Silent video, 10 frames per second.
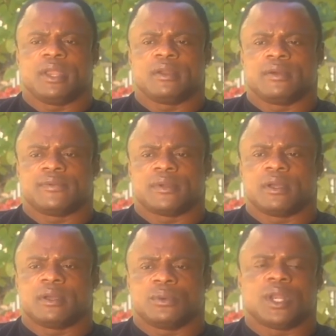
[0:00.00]

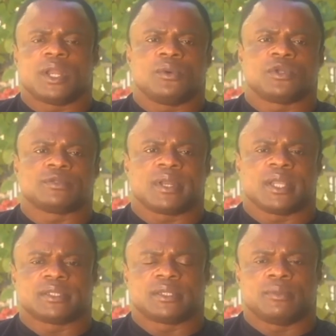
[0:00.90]
off when I was
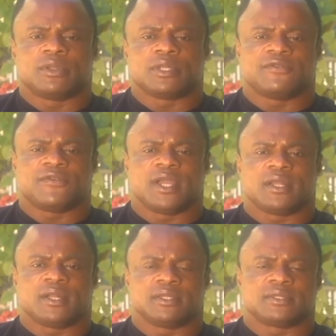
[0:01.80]
placed among the
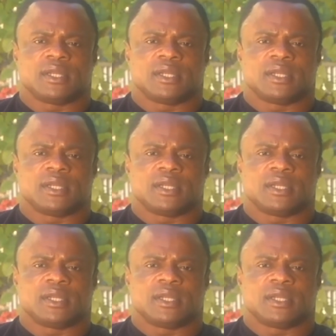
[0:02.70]
finals,